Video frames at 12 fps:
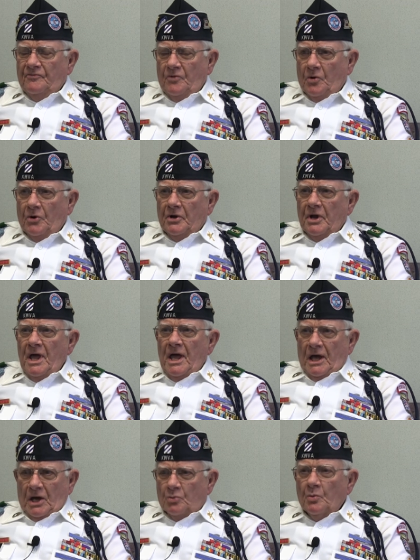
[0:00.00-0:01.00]
fort.
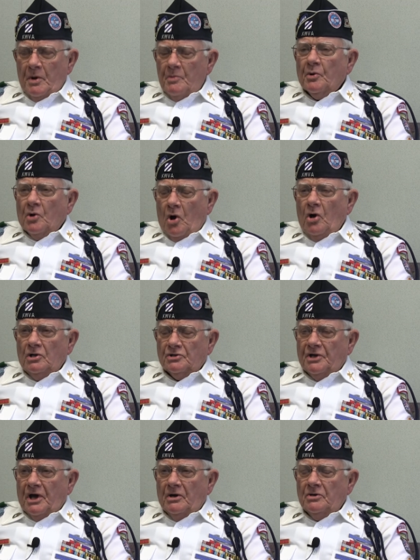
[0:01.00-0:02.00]
And we were
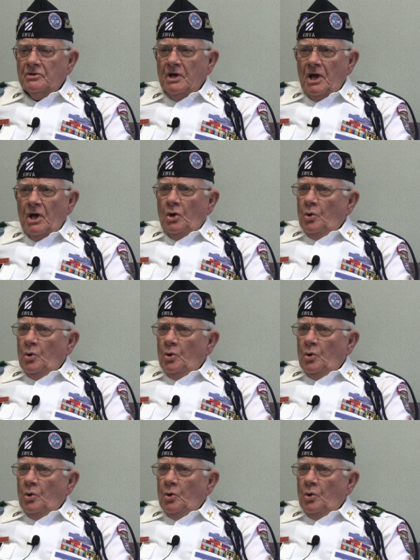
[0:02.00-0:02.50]
called down.